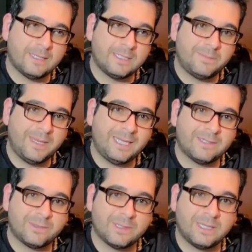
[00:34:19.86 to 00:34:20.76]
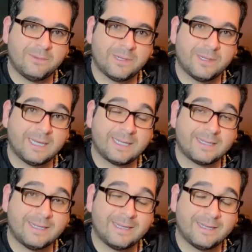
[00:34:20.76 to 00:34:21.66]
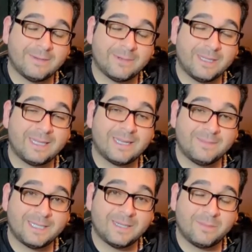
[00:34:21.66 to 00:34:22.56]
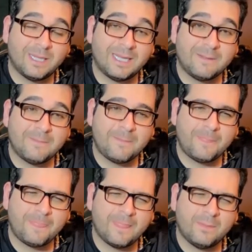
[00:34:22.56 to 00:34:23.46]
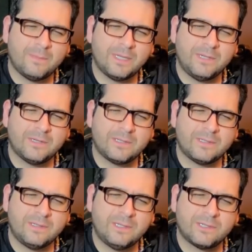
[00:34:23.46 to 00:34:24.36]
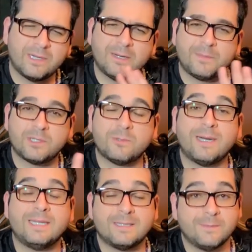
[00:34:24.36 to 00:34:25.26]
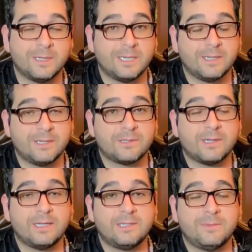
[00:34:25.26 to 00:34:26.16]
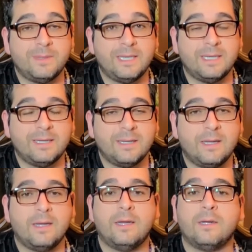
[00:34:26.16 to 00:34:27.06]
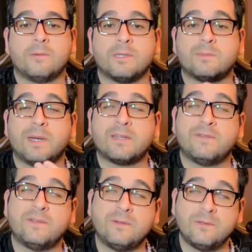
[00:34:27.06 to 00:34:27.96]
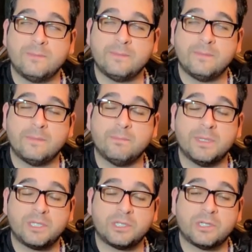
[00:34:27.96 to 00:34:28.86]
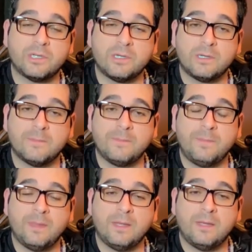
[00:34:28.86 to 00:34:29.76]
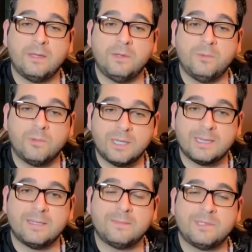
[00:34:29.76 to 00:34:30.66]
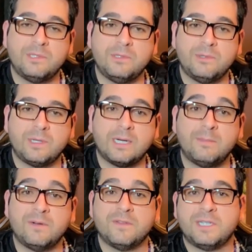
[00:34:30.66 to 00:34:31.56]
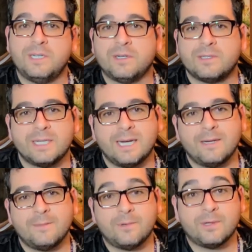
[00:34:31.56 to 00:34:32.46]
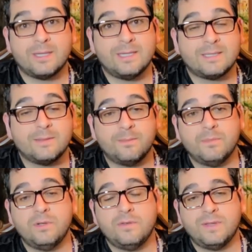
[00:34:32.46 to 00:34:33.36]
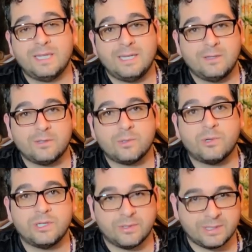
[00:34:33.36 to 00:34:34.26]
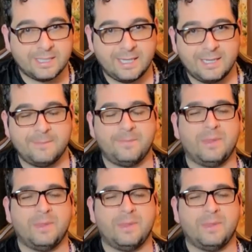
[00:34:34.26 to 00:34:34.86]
Debate is really where that kind of really comes into play. But you're trying to persuade someone here. You're trying to be respectful, mature. You want them to come over to your side, or at least move the needle towards your side.